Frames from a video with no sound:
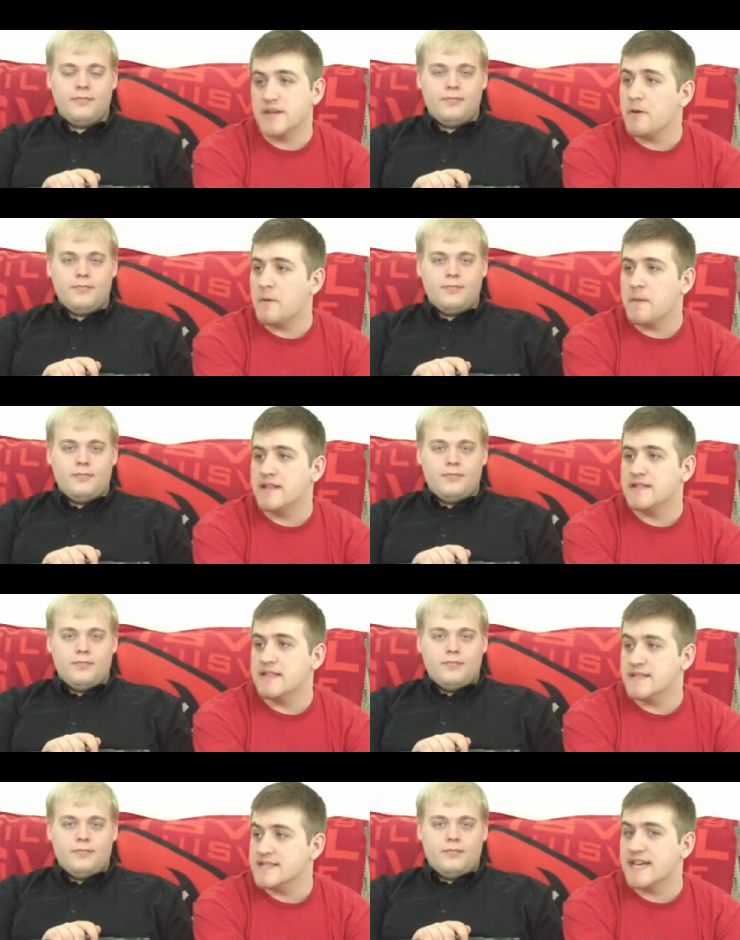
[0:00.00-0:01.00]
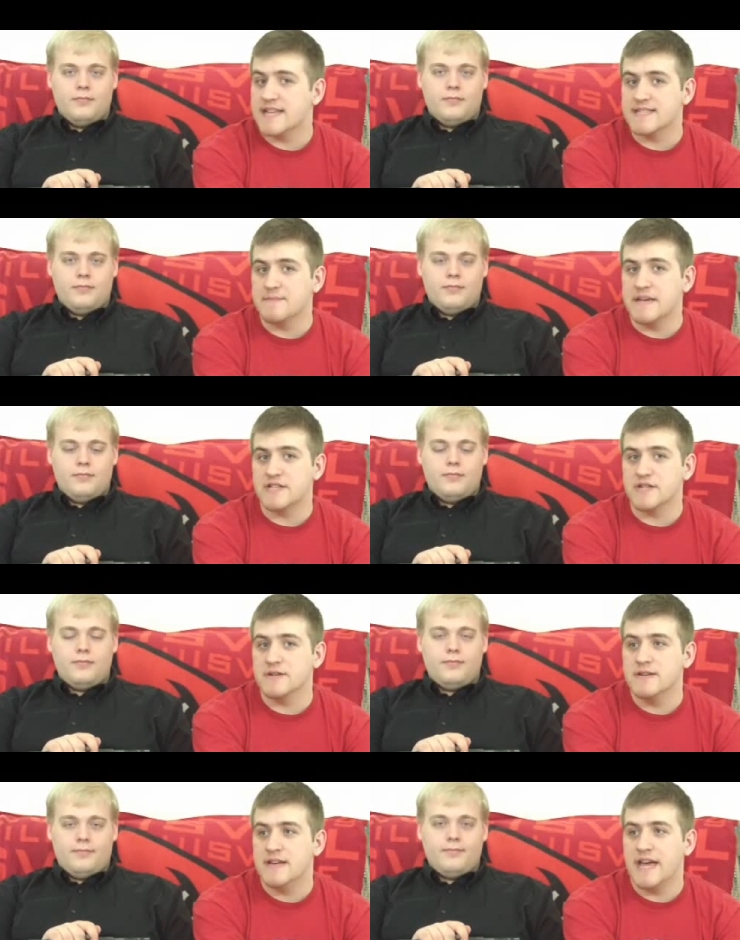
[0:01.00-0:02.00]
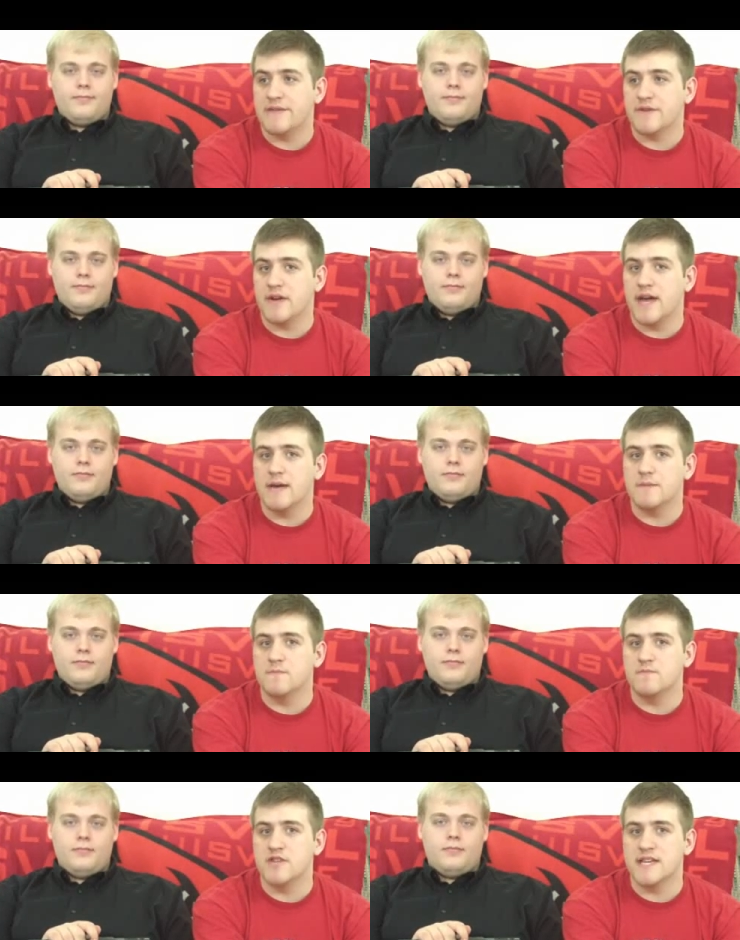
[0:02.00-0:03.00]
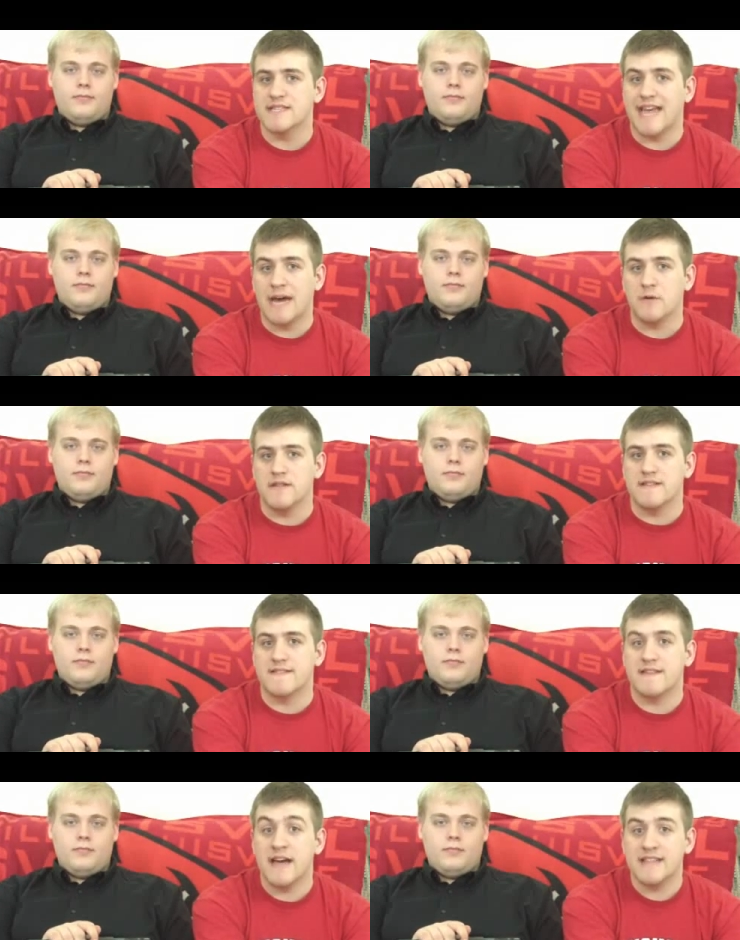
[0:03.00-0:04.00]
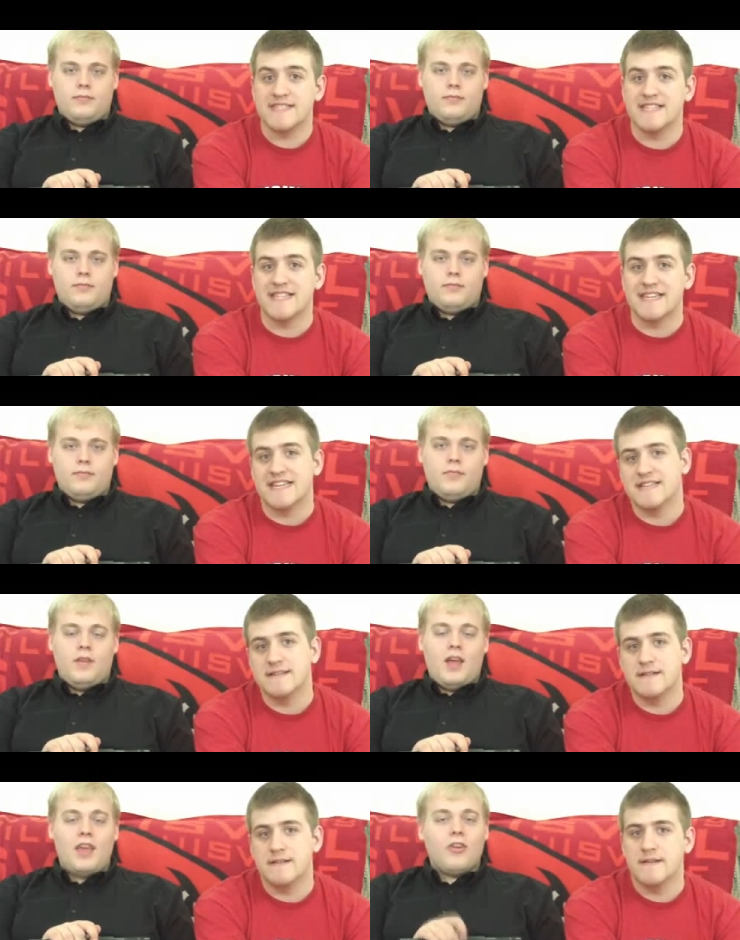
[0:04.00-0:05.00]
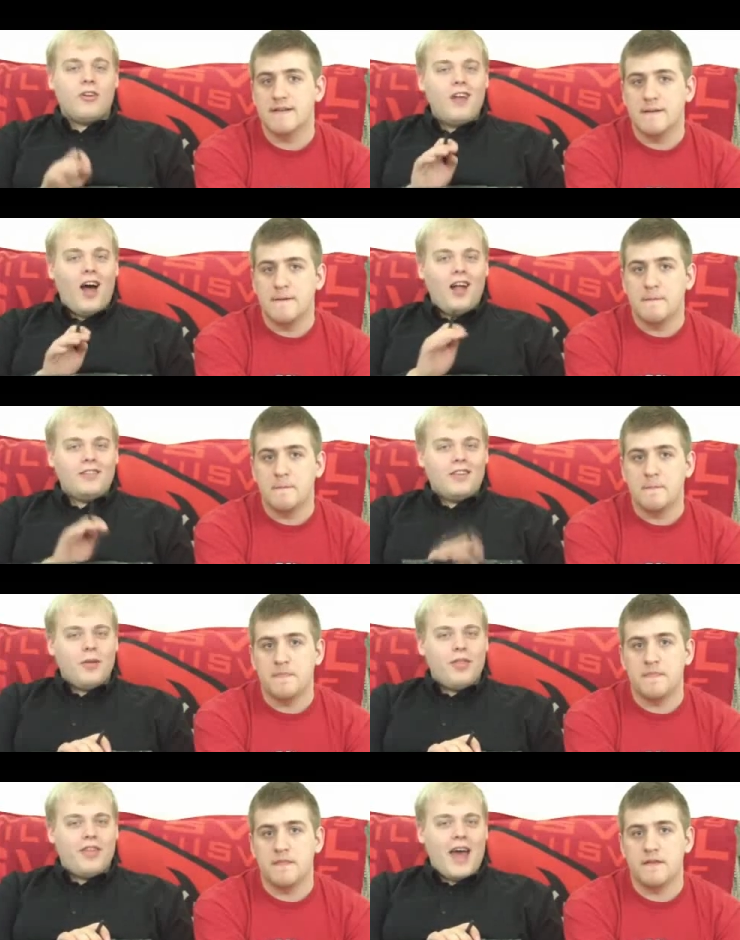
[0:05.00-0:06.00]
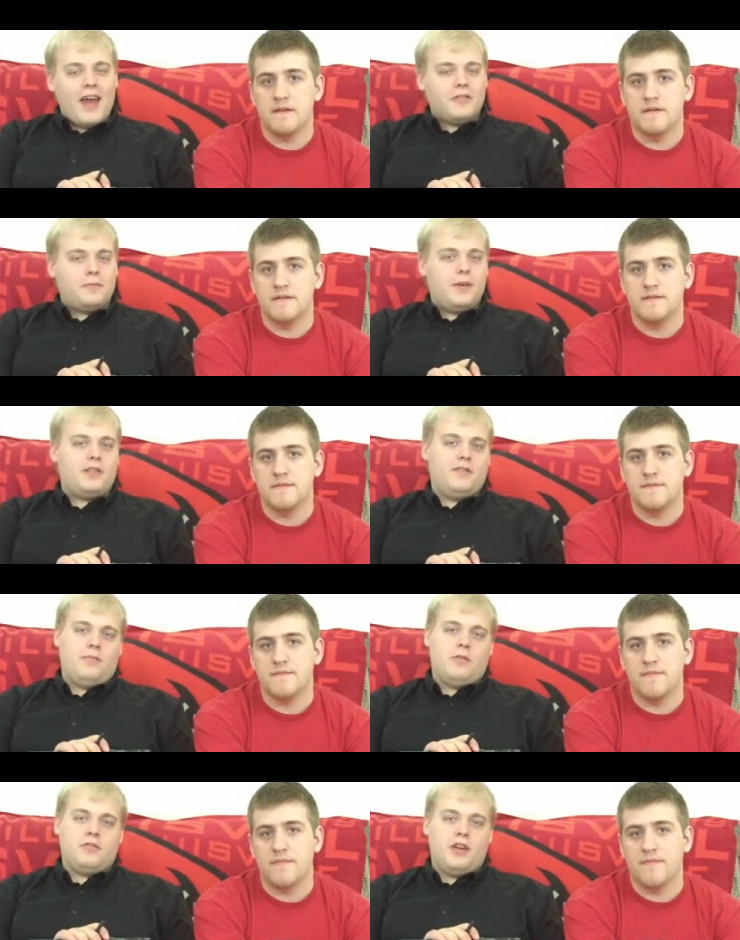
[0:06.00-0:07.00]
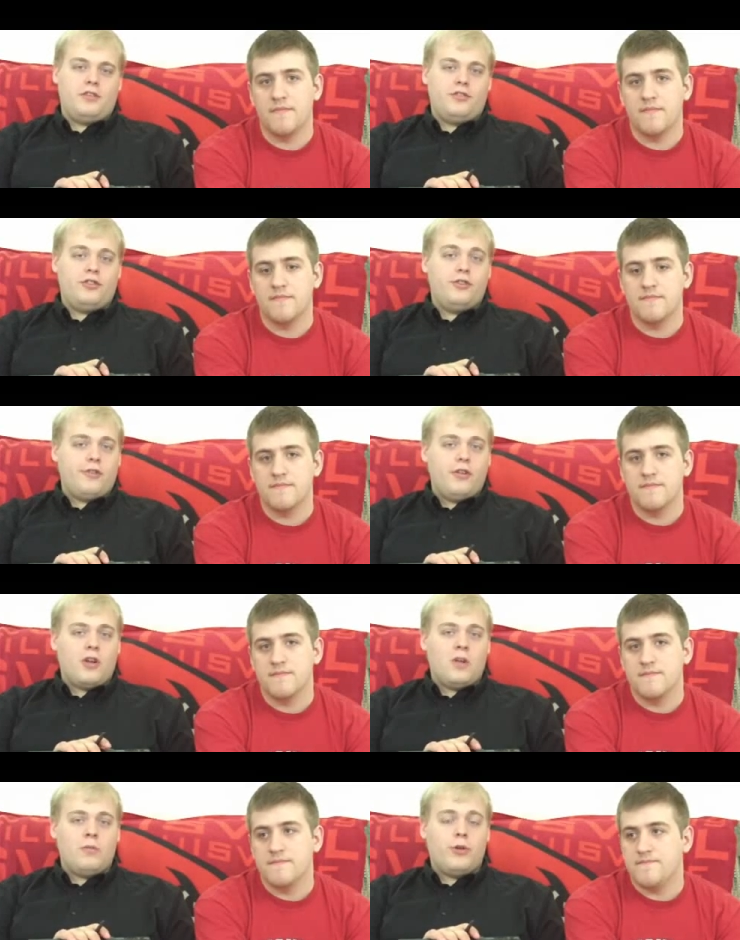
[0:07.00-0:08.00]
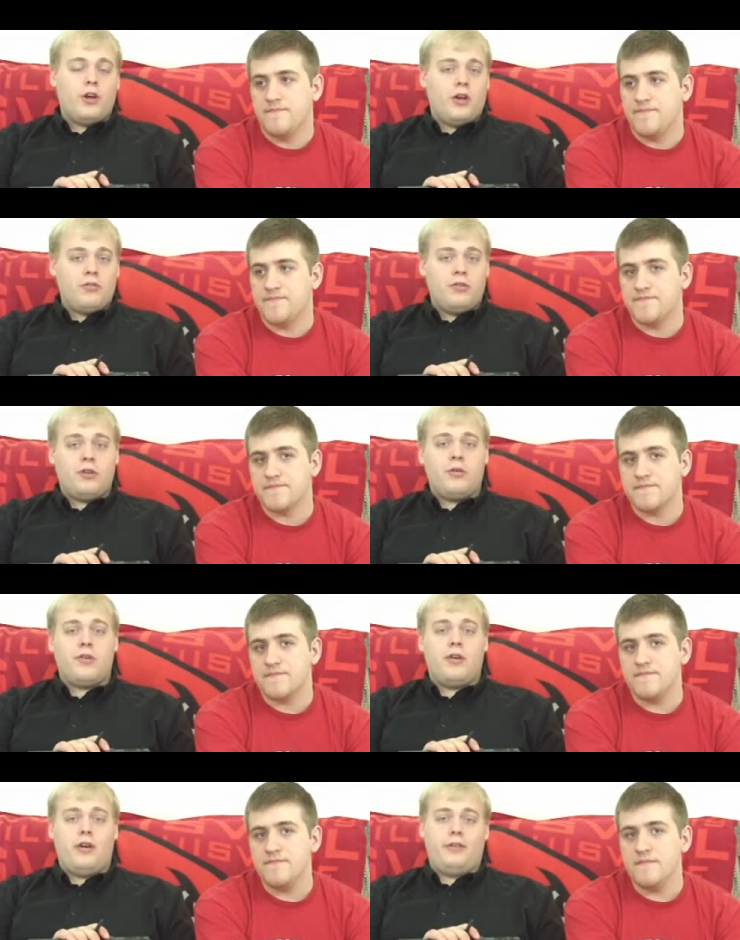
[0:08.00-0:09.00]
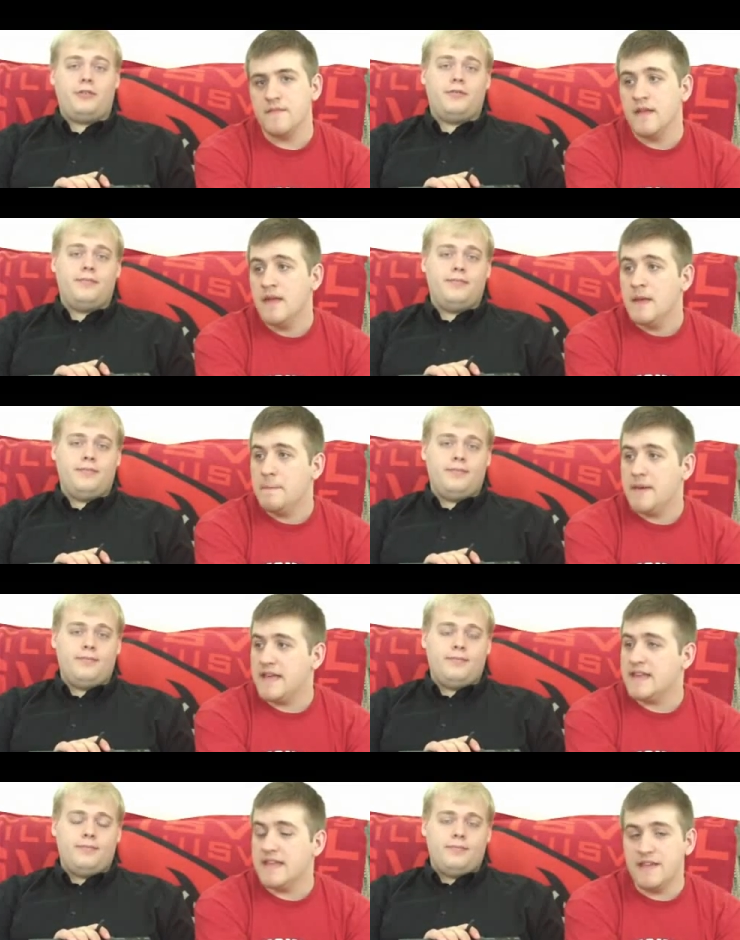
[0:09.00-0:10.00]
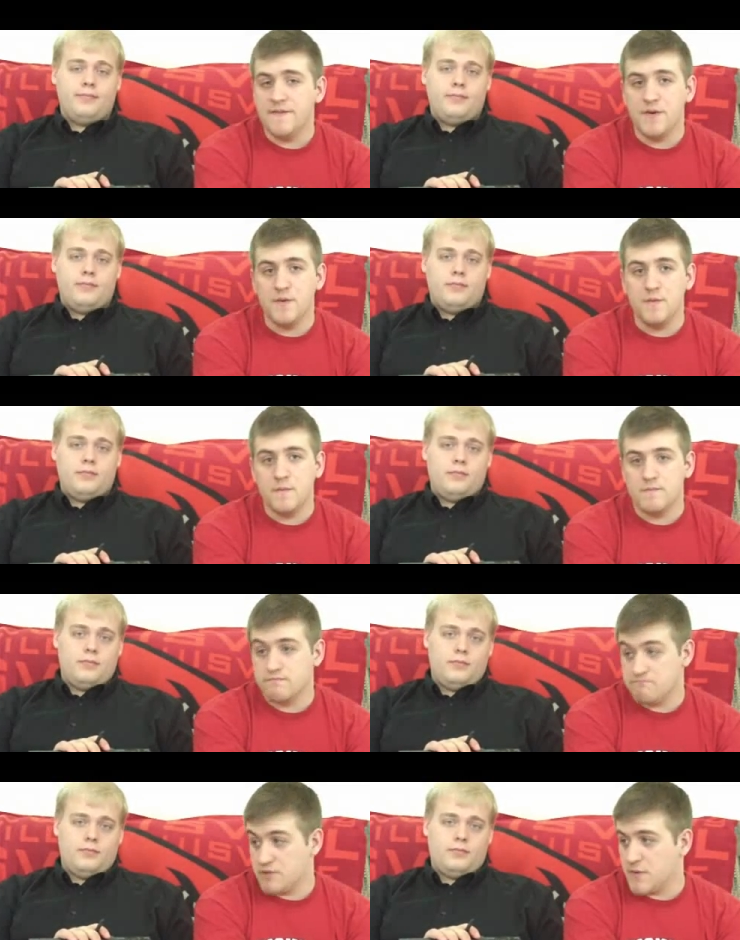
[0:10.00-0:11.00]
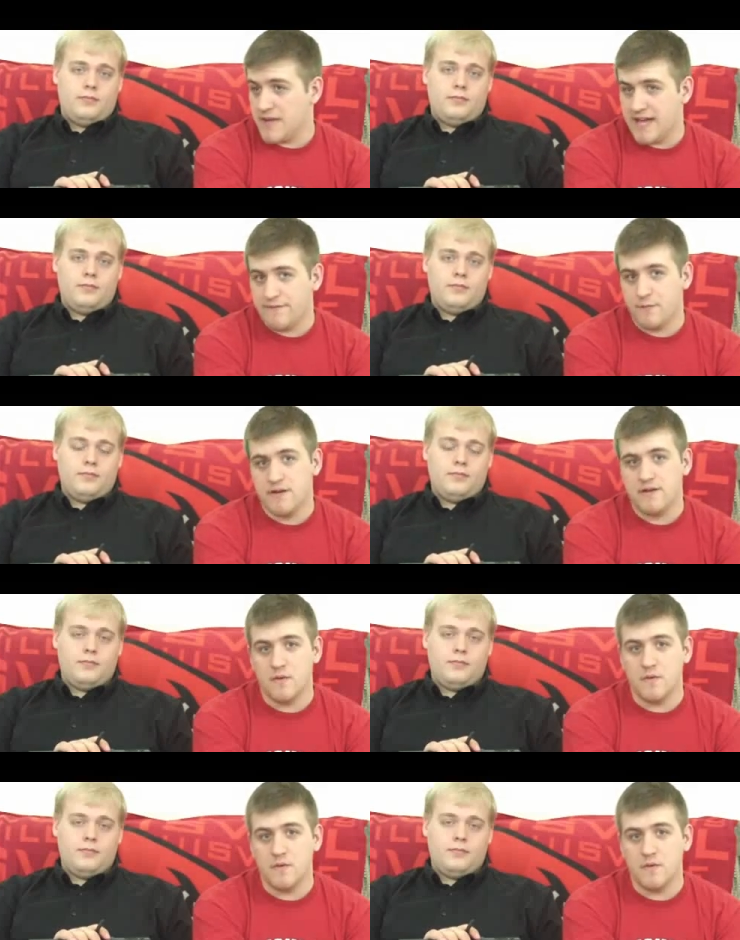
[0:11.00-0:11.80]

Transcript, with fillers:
Speaker 1: I bought mine the second semester after I chased outlets constantly. And they're not,
Speaker 2: that expensive in most cases. You're usually looking for $100 to $200.
Speaker 1: But if you don't have one,